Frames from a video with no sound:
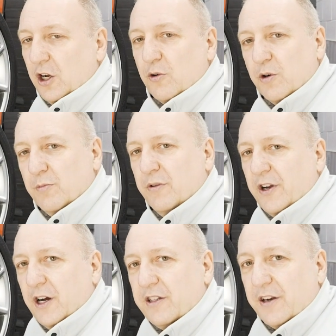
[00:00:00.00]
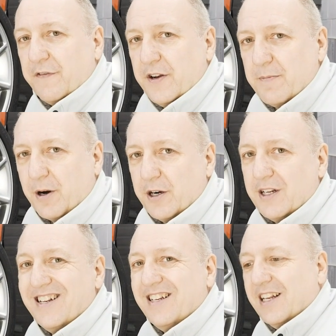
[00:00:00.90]
We're moving on to the fun part,
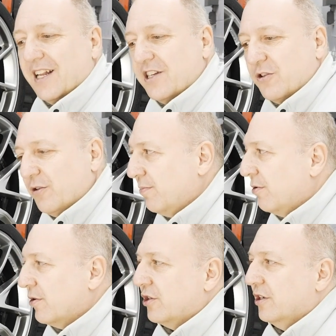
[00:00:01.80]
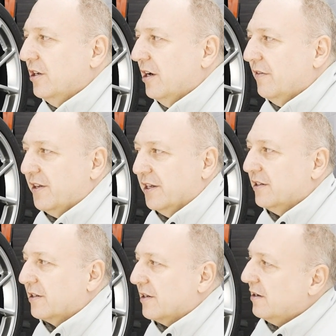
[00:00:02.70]
the electrical portion of the
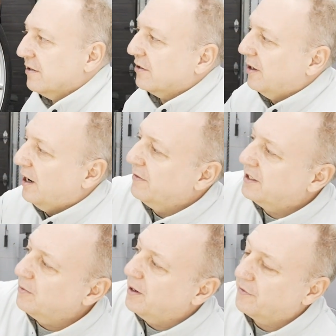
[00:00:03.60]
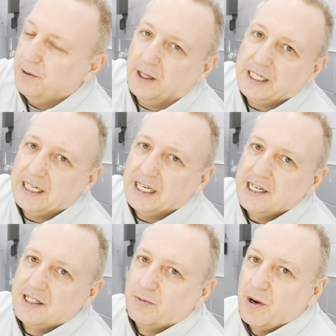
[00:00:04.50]
install. So obviously we have two LED
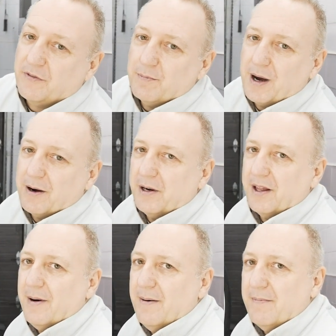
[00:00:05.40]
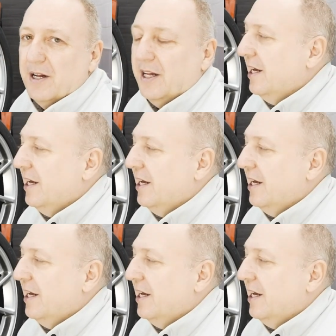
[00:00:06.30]
lights. We have to power them up.